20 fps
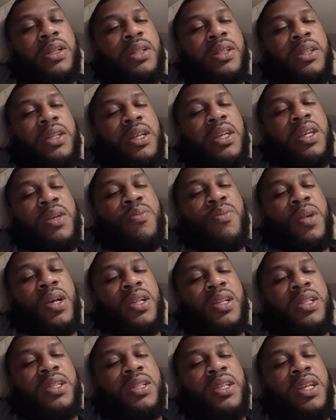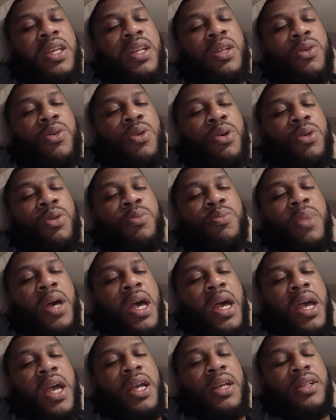Taking man's seed oil
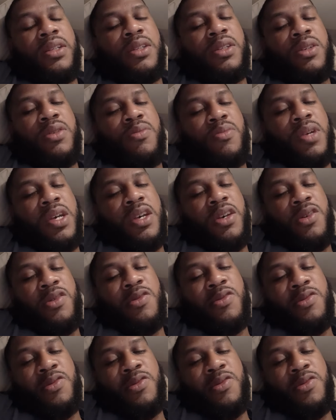bags in her mouth.